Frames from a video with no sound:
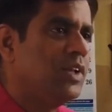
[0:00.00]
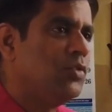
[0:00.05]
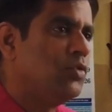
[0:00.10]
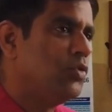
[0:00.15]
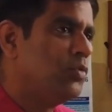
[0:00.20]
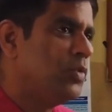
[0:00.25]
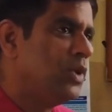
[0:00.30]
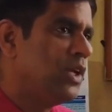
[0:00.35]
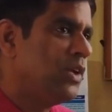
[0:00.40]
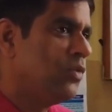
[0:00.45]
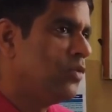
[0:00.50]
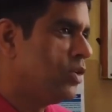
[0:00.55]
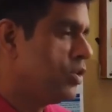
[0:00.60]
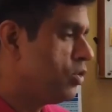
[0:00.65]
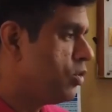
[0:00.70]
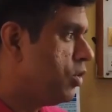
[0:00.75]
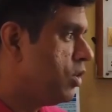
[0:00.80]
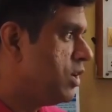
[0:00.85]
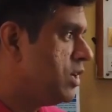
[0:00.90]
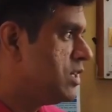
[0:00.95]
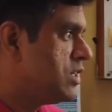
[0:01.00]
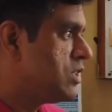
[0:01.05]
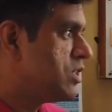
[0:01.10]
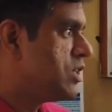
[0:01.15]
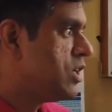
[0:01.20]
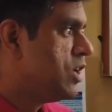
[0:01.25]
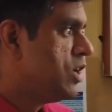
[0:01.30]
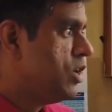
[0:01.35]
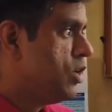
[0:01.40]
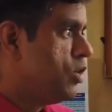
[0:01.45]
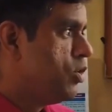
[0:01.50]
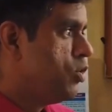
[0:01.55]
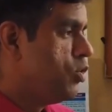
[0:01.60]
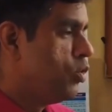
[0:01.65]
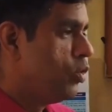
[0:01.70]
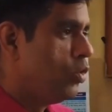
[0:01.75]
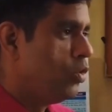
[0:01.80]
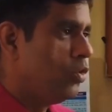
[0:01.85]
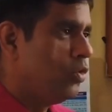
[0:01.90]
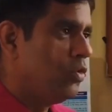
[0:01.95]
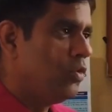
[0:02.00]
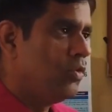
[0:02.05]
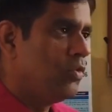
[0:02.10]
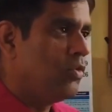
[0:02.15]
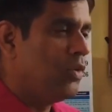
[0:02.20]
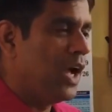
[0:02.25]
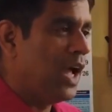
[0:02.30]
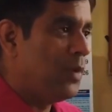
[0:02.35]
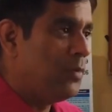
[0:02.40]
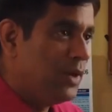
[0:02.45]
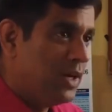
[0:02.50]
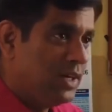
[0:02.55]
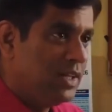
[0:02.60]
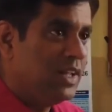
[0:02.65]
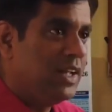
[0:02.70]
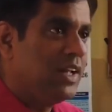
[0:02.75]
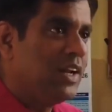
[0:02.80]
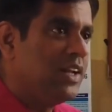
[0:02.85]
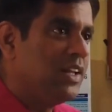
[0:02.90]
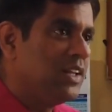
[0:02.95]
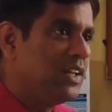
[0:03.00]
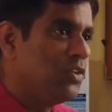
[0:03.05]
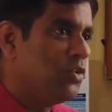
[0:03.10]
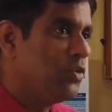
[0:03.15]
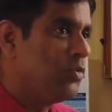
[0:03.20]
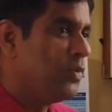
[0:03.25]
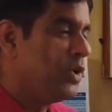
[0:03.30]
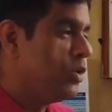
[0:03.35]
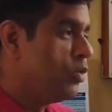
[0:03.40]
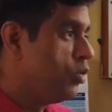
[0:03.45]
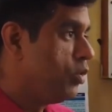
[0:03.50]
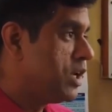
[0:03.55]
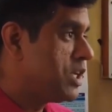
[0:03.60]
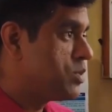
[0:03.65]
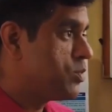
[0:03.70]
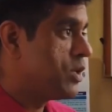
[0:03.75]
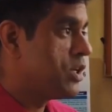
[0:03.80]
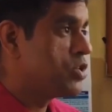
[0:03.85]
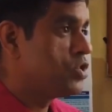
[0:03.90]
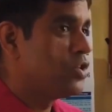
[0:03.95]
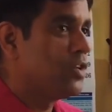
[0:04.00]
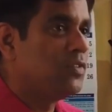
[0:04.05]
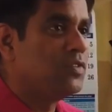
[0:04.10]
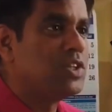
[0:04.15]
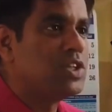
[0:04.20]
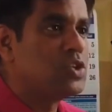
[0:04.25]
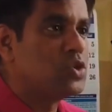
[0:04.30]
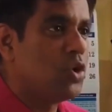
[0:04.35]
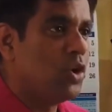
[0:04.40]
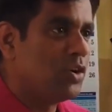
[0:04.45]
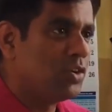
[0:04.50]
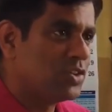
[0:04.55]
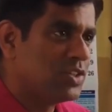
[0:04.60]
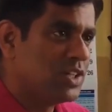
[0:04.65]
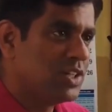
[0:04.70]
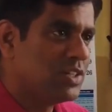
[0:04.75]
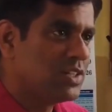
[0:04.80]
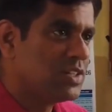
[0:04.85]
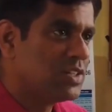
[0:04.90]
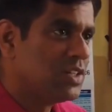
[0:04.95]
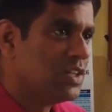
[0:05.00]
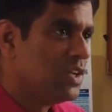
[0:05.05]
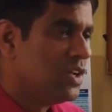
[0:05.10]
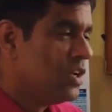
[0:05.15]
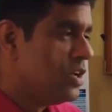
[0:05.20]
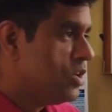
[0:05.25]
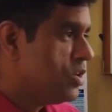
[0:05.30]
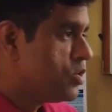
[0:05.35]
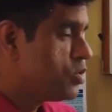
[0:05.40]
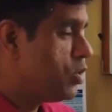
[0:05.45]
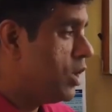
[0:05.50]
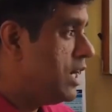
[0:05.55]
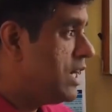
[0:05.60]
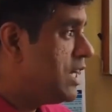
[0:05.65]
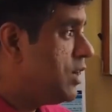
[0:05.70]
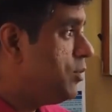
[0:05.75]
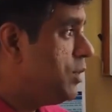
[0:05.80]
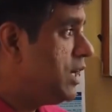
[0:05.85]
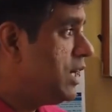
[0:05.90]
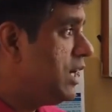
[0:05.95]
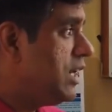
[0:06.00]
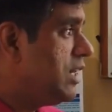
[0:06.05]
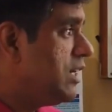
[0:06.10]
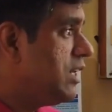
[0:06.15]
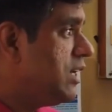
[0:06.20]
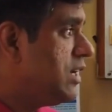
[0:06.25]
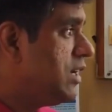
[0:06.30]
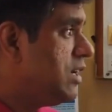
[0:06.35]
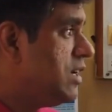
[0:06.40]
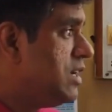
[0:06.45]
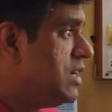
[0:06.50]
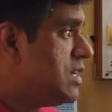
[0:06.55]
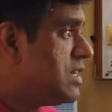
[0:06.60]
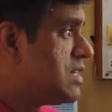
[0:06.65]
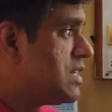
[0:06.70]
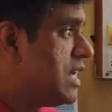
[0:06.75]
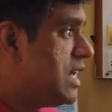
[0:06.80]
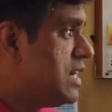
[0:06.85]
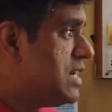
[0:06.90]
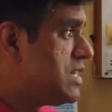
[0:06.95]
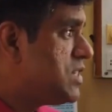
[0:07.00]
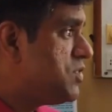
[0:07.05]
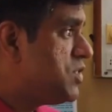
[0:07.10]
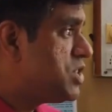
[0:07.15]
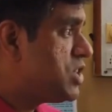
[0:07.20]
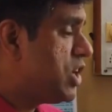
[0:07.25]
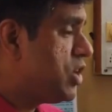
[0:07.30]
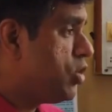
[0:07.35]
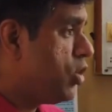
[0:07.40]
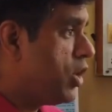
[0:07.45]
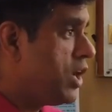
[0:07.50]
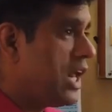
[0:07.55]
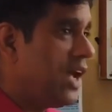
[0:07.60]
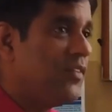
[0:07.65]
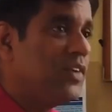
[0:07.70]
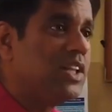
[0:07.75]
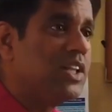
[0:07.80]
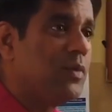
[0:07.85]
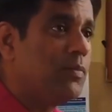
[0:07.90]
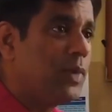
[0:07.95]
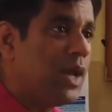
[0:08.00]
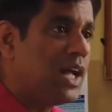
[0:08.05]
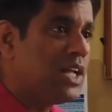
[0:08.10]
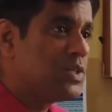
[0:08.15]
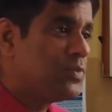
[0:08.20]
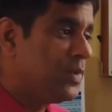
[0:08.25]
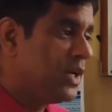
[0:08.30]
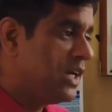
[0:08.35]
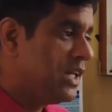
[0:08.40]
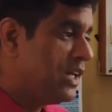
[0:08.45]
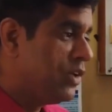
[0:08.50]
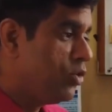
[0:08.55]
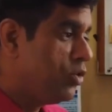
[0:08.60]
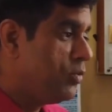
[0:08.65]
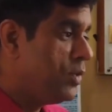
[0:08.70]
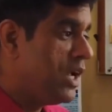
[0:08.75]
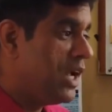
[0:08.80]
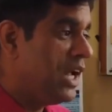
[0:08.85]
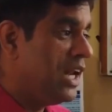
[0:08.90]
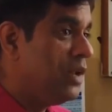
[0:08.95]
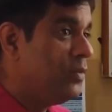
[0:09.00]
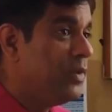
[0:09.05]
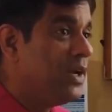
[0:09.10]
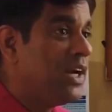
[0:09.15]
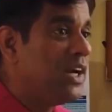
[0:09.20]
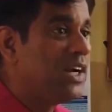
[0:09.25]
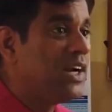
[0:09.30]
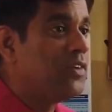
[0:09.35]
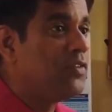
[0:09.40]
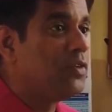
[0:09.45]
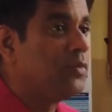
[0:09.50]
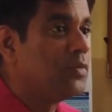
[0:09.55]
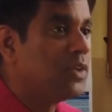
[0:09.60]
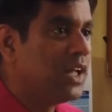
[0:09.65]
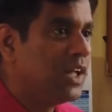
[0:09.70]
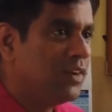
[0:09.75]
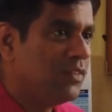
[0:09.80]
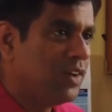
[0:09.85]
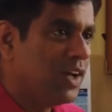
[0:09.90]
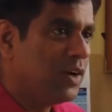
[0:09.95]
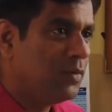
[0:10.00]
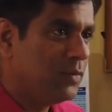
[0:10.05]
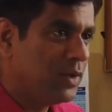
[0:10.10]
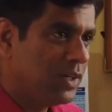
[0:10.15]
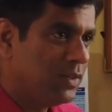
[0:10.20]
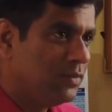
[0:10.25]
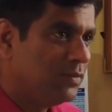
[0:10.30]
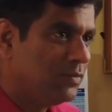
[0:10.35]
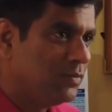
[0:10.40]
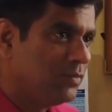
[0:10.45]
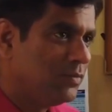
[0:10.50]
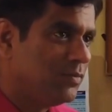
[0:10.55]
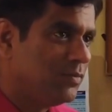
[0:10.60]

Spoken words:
there would be what you call as no hybrid there, and there would be no expression of these hawk genes. So ultimately the cells which are not having the plasmid, they would be eliminated from the environment.